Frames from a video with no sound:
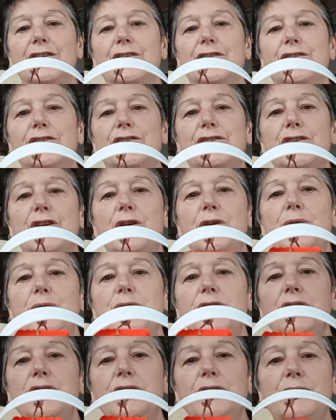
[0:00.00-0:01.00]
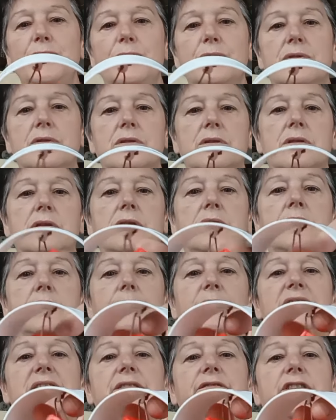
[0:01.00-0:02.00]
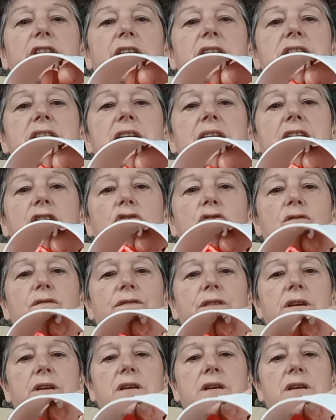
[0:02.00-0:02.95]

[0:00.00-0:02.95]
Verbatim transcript: So you, let me see if I can take it off.